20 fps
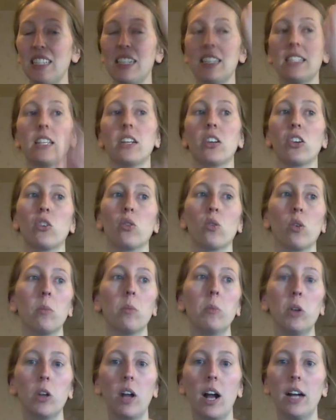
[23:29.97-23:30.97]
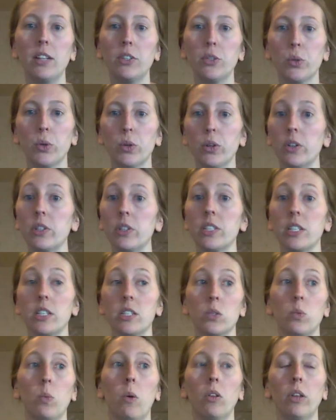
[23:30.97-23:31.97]
Is it a normal contour or is it
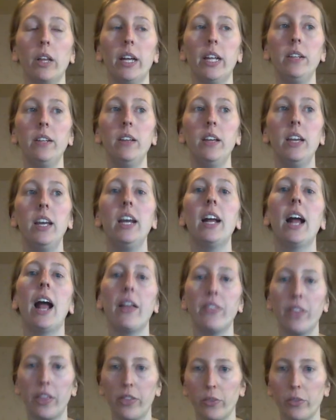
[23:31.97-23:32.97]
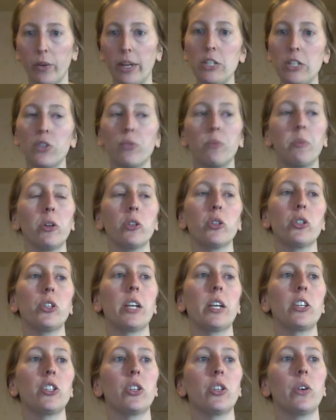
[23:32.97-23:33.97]
swollen? And then the range of motion
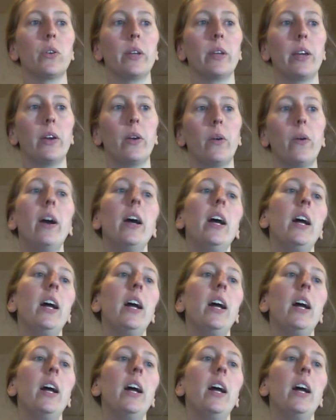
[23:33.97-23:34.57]
I showed you.